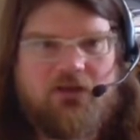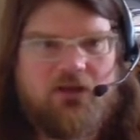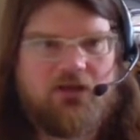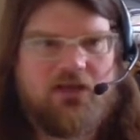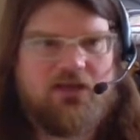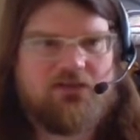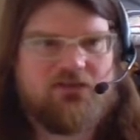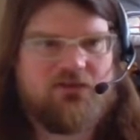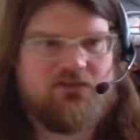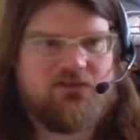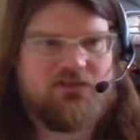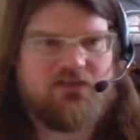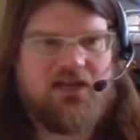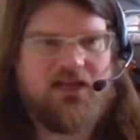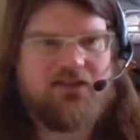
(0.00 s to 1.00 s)
Okay, so
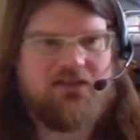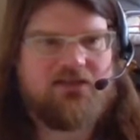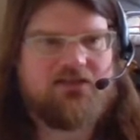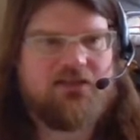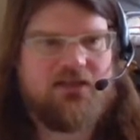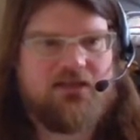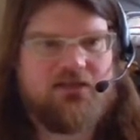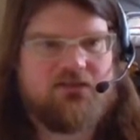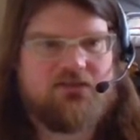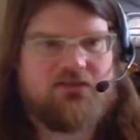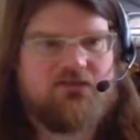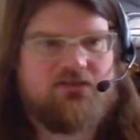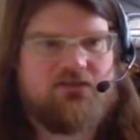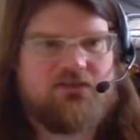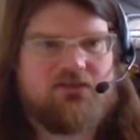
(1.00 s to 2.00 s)
to add these
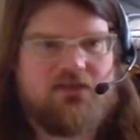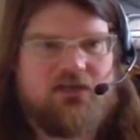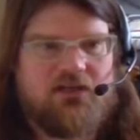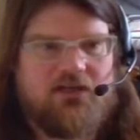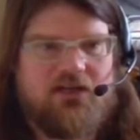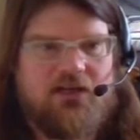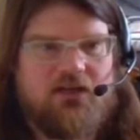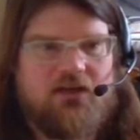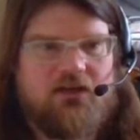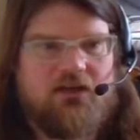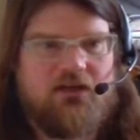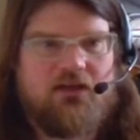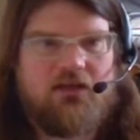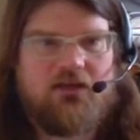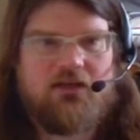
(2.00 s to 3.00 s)
things, just click
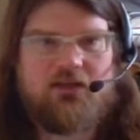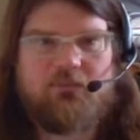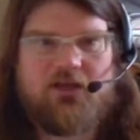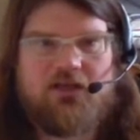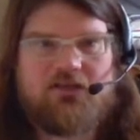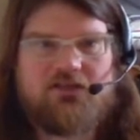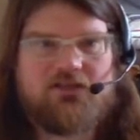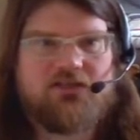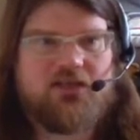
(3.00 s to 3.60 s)
the plus